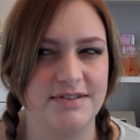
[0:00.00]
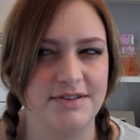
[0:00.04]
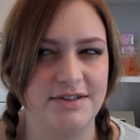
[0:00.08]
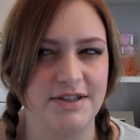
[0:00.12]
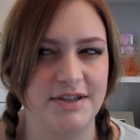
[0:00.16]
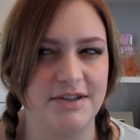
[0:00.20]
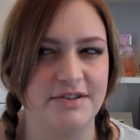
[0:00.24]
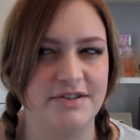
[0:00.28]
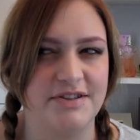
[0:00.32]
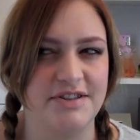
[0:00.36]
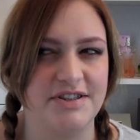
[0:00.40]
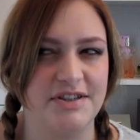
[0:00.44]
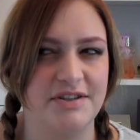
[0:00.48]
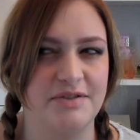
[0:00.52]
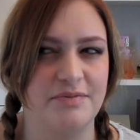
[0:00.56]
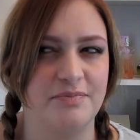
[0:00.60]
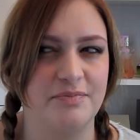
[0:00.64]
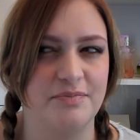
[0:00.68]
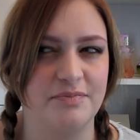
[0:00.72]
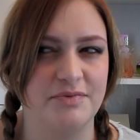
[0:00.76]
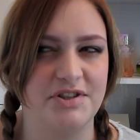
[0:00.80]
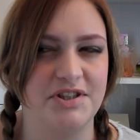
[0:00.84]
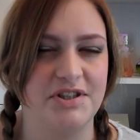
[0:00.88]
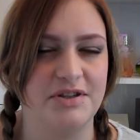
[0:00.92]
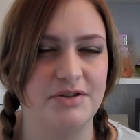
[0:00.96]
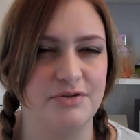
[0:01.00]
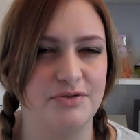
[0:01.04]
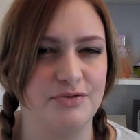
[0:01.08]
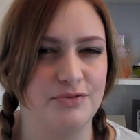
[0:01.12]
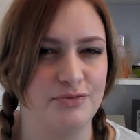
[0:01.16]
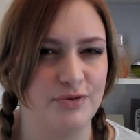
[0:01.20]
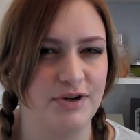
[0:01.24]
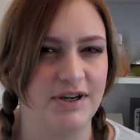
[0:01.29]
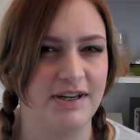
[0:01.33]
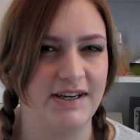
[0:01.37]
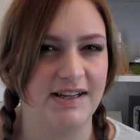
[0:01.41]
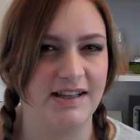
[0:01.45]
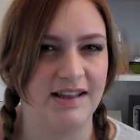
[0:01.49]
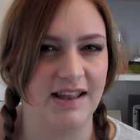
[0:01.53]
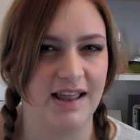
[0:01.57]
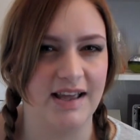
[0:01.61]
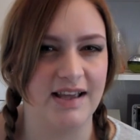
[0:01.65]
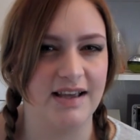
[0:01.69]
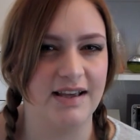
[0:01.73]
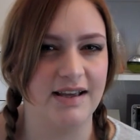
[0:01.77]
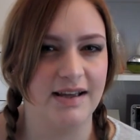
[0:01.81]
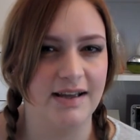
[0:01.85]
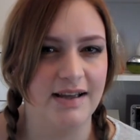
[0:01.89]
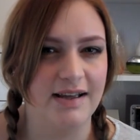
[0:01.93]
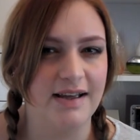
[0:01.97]
dude, she's really
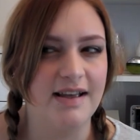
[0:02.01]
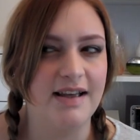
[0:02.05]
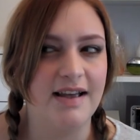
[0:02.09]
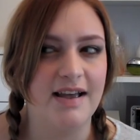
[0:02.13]
like